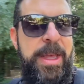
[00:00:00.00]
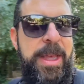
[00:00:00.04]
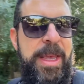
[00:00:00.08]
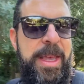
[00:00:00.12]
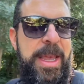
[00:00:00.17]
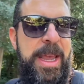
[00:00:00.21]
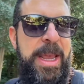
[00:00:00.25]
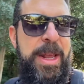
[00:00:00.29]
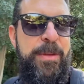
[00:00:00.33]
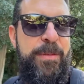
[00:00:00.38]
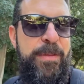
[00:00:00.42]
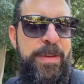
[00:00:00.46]

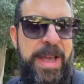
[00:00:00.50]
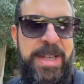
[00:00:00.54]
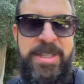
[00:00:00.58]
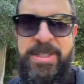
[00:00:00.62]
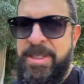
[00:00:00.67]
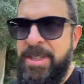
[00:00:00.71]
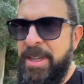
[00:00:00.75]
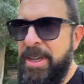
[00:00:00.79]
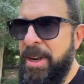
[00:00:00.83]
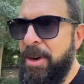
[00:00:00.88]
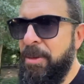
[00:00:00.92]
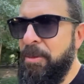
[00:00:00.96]

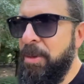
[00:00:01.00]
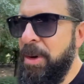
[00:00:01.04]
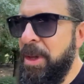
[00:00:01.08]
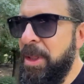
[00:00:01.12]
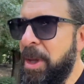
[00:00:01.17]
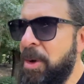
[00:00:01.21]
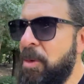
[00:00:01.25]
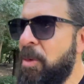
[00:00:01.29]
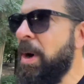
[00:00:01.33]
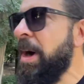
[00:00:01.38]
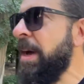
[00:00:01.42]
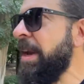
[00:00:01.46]
invested and
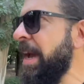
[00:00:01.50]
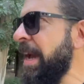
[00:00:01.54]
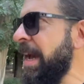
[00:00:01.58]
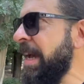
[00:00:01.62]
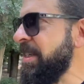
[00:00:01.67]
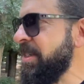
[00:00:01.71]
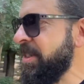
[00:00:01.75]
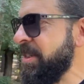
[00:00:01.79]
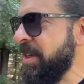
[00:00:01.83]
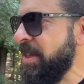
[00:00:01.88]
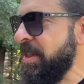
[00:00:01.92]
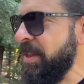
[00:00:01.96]
really want to
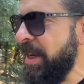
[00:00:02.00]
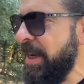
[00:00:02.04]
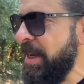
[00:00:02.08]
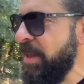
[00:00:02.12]
escalate